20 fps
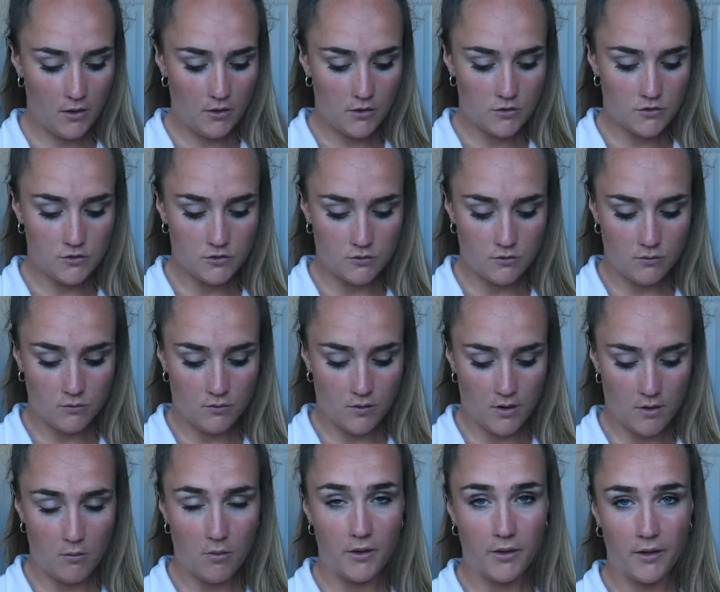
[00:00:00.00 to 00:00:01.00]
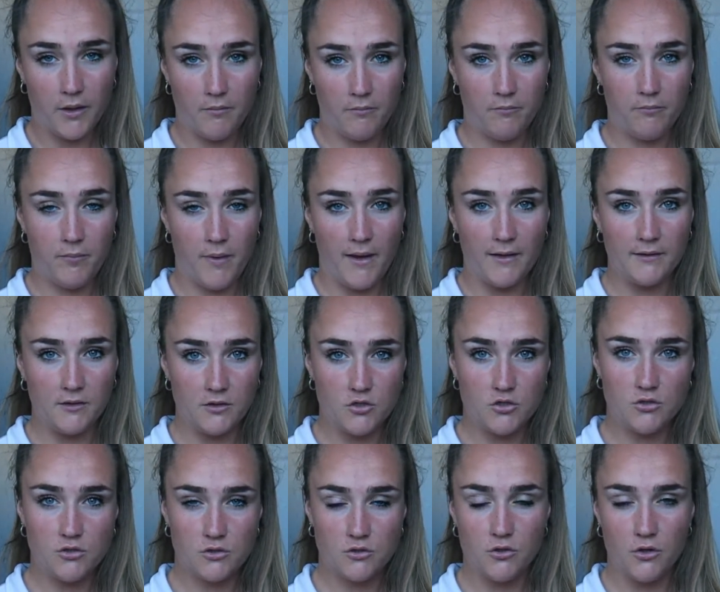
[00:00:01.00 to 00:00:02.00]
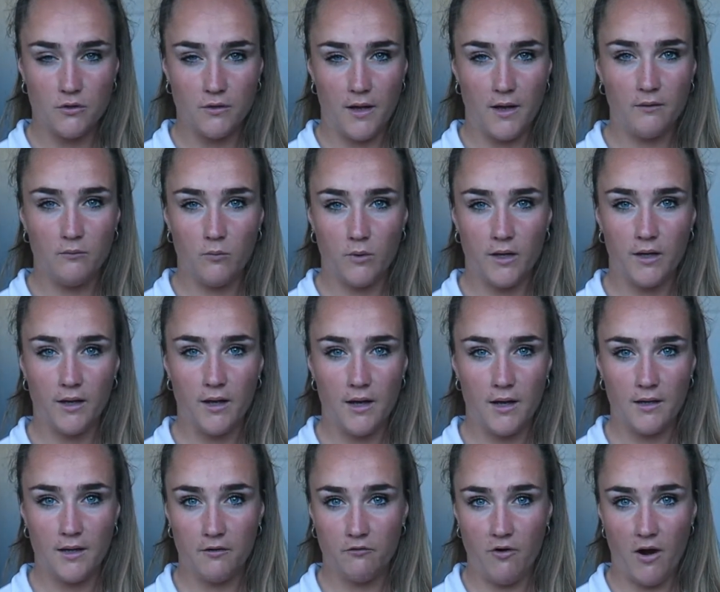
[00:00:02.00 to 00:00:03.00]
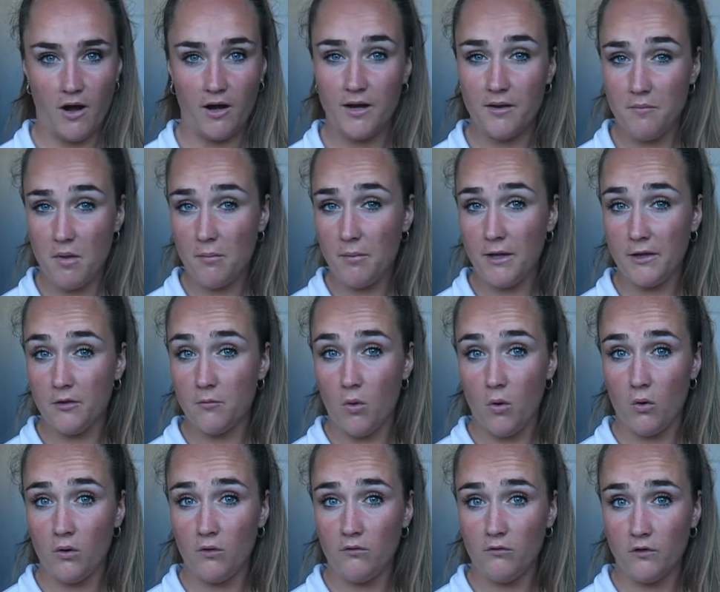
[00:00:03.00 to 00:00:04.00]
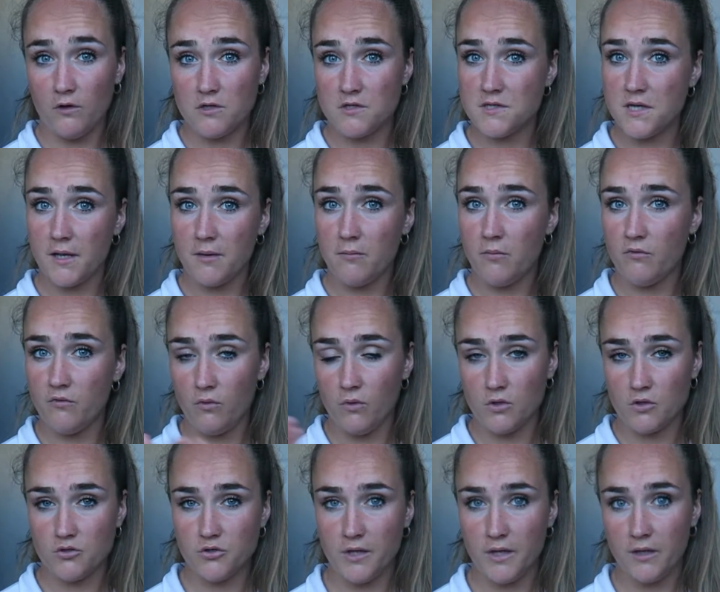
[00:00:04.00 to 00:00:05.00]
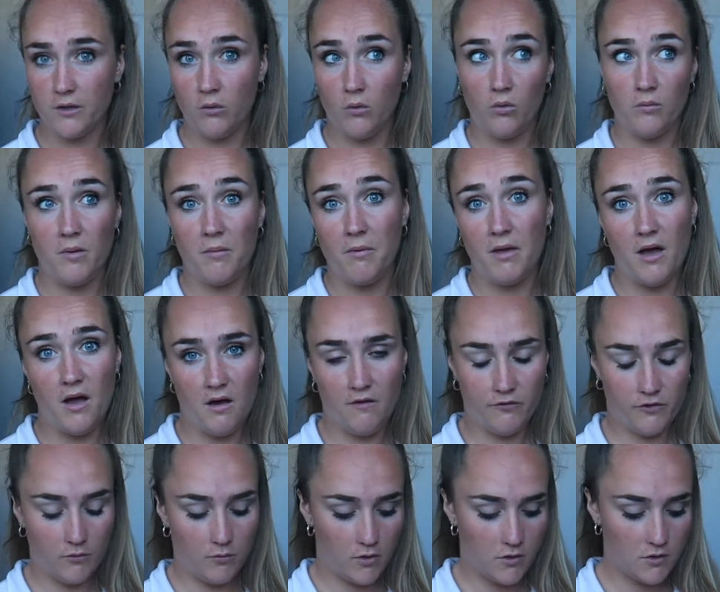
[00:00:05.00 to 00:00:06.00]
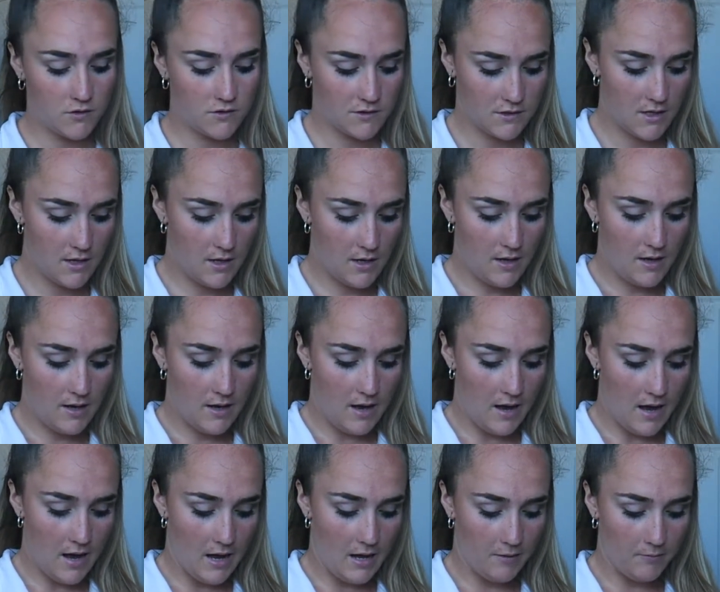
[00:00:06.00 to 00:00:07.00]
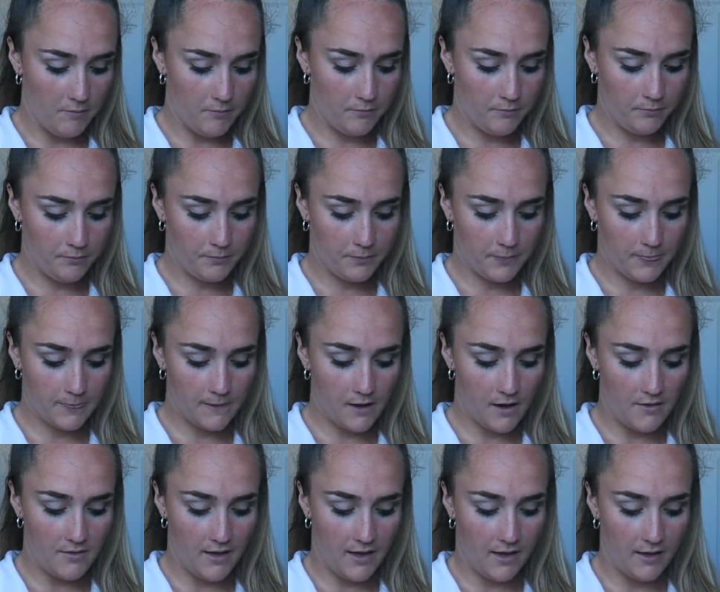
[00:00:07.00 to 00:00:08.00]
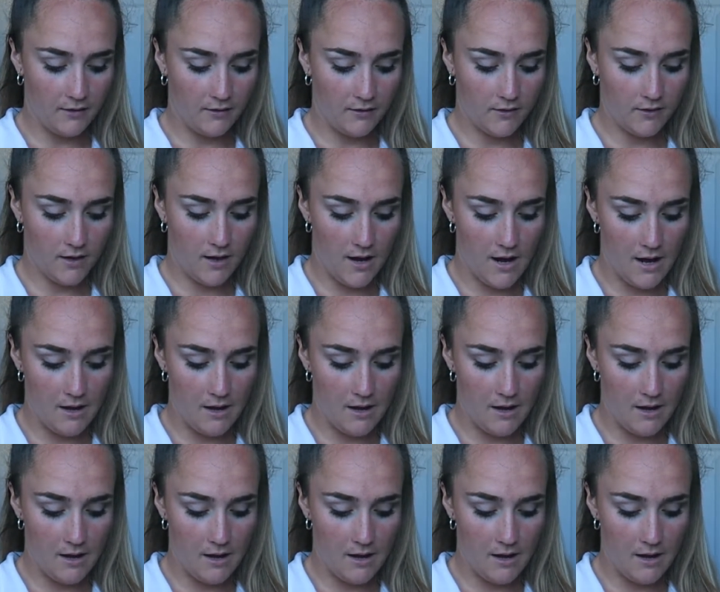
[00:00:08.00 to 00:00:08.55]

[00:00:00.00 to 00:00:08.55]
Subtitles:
So I want to get back to doing that when I can, like regularly, maybe in the morning first thing before I train, or maybe afterwards. And then